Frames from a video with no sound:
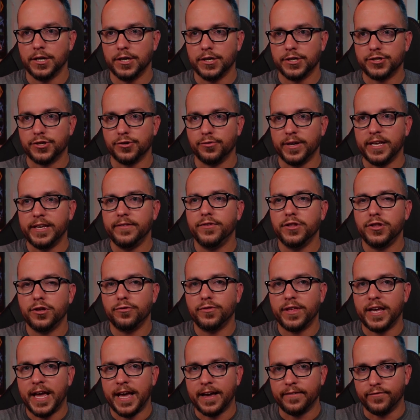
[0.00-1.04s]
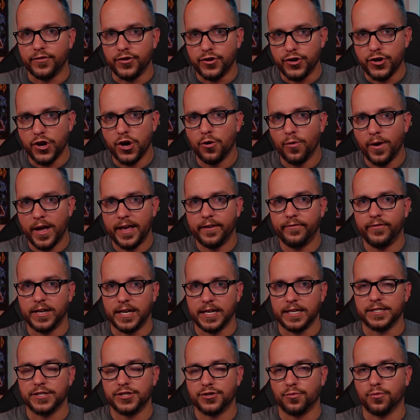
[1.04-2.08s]
So even though they have no
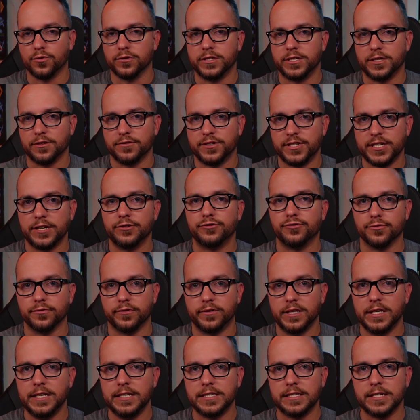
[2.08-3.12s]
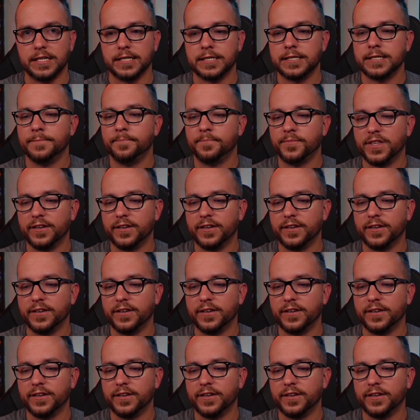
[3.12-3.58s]
evidence towards their central thesis,